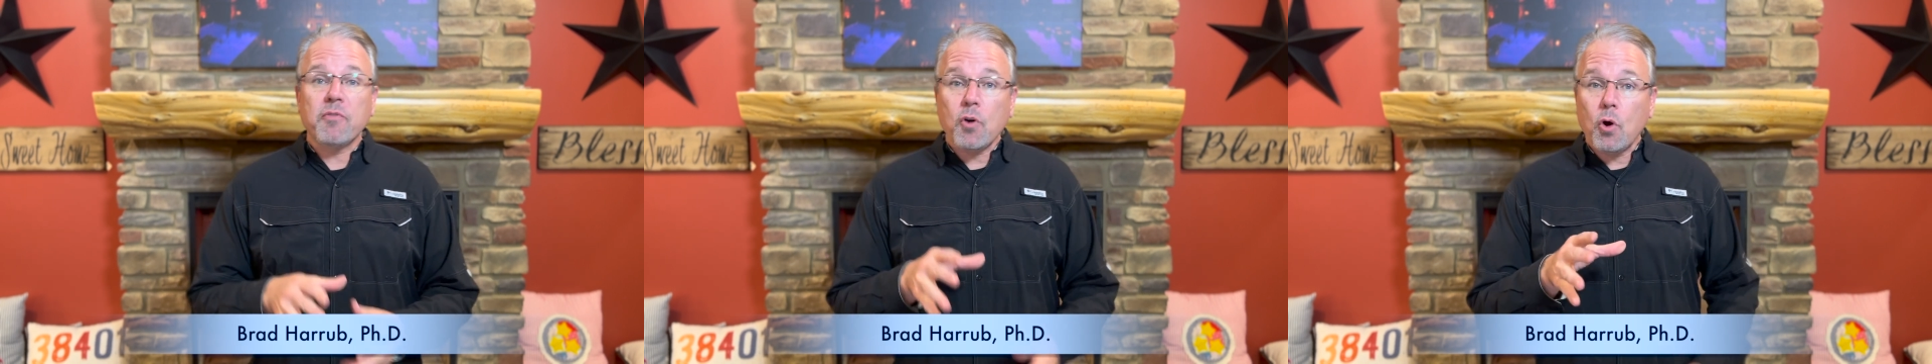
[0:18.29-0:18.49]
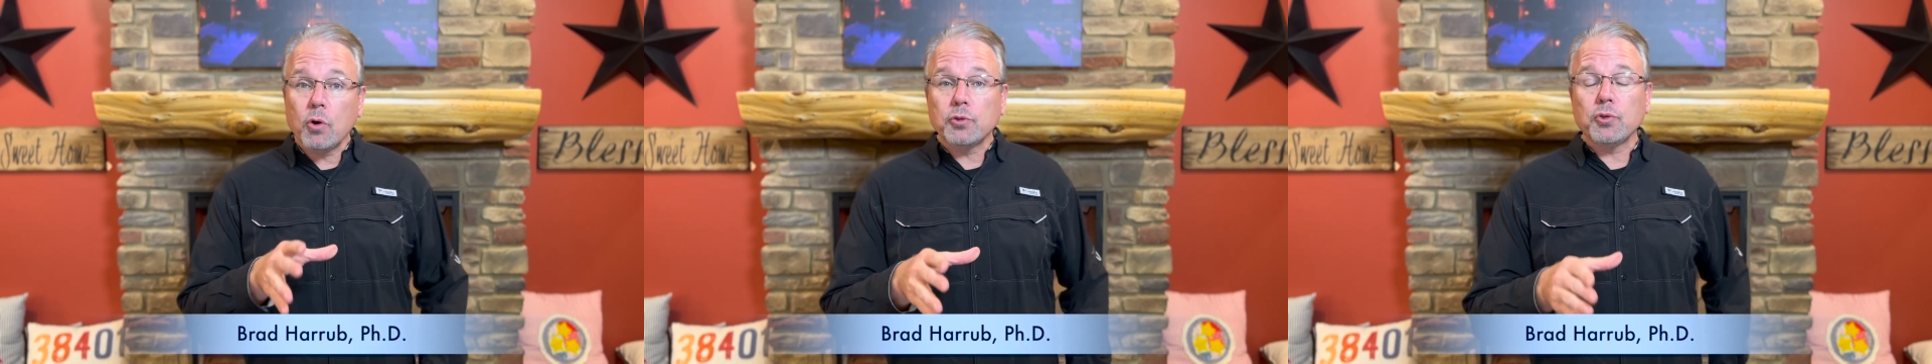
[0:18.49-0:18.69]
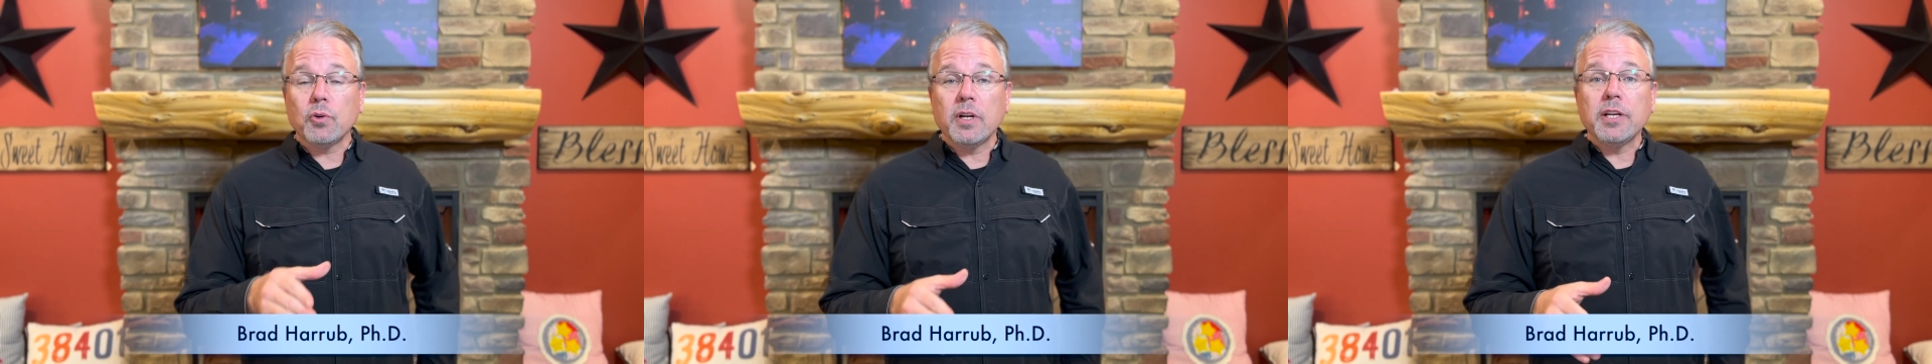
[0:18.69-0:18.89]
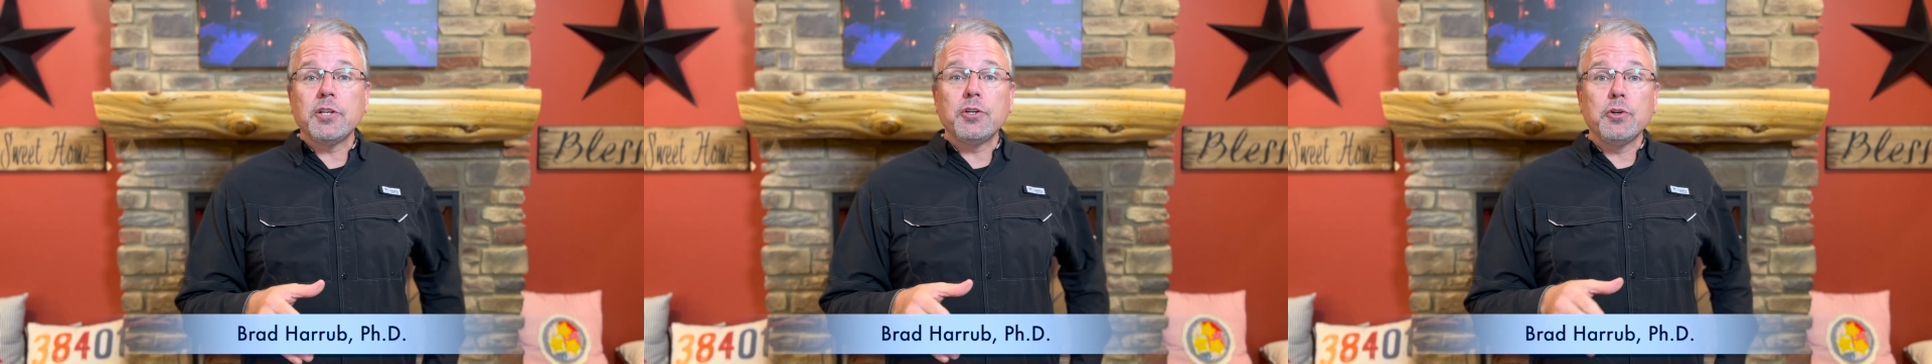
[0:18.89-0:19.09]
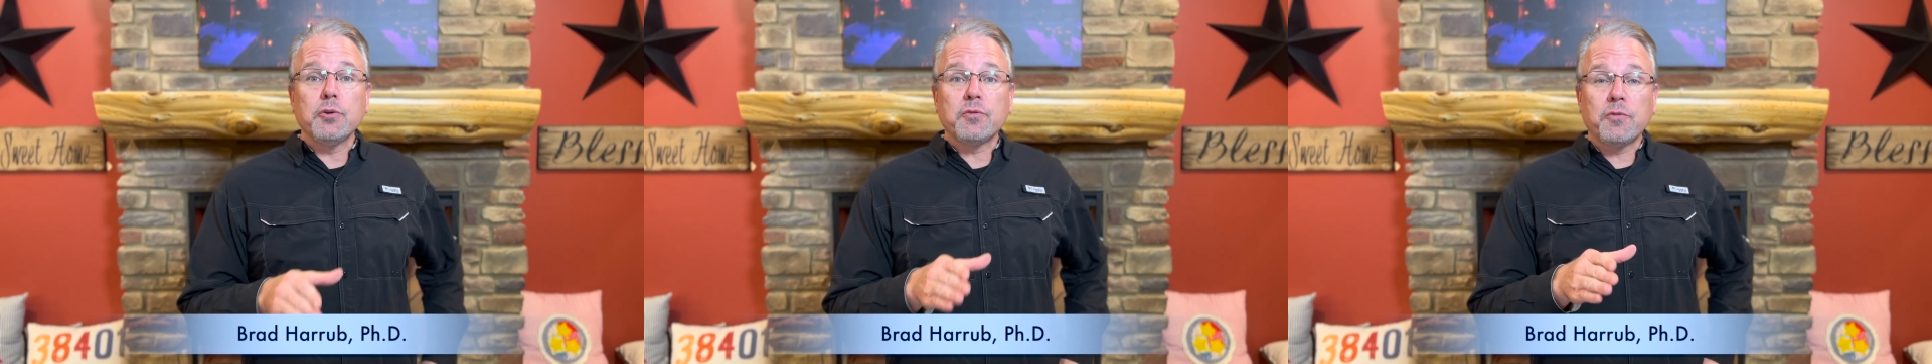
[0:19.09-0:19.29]
cultural
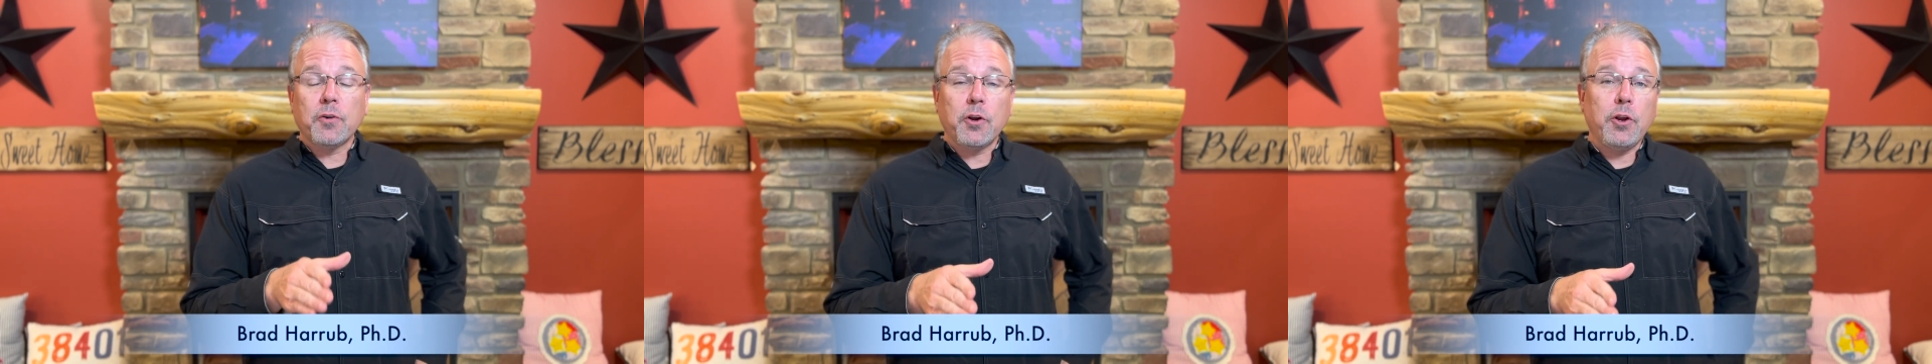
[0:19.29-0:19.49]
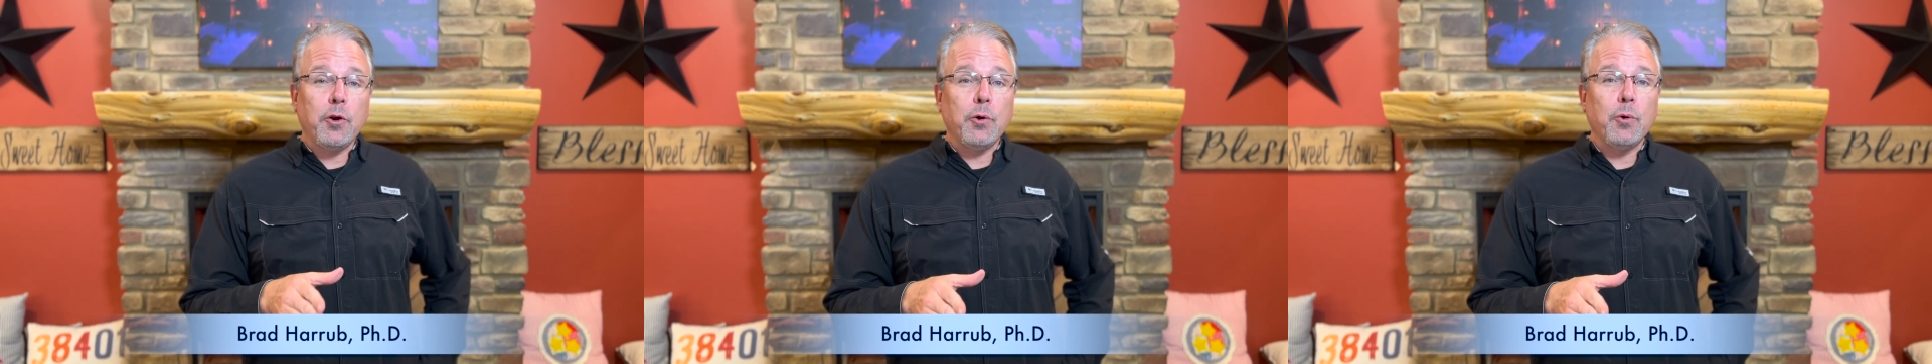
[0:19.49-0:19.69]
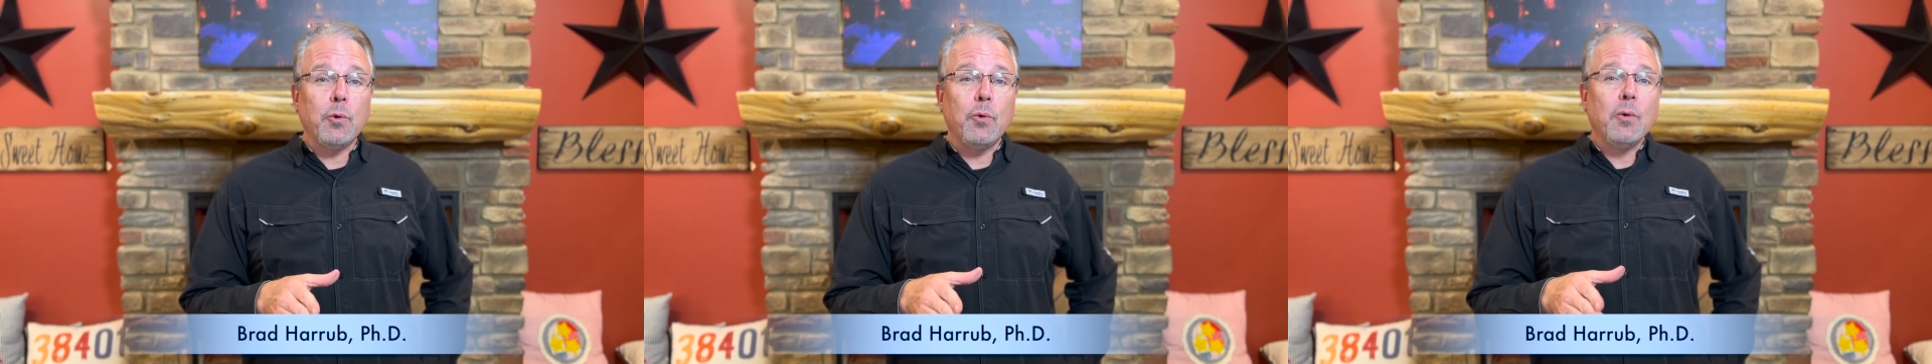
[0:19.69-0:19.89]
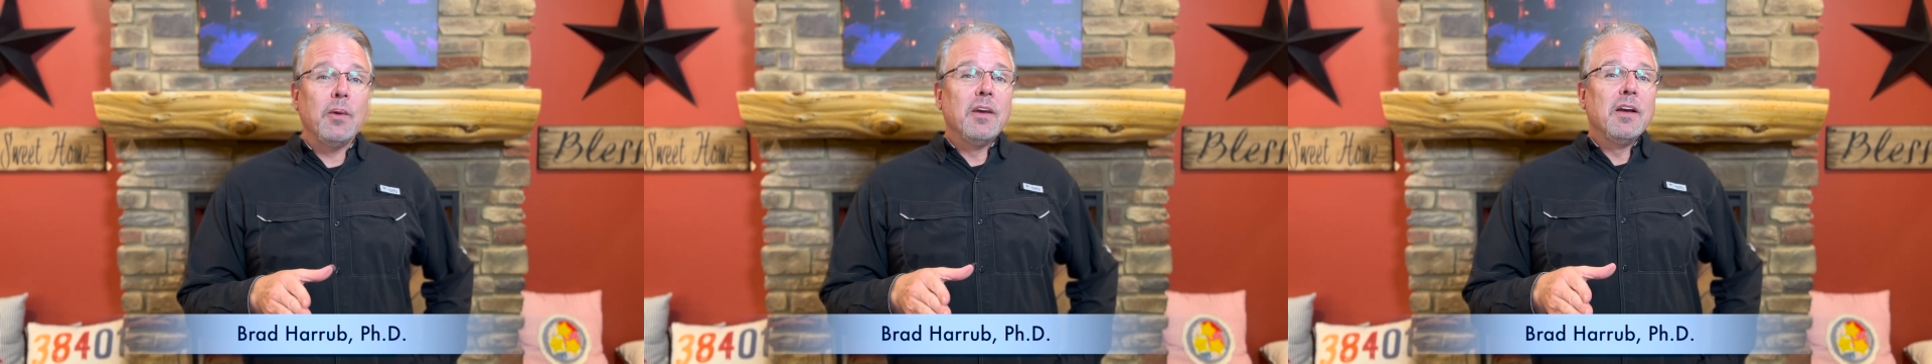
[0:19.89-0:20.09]
issues for you,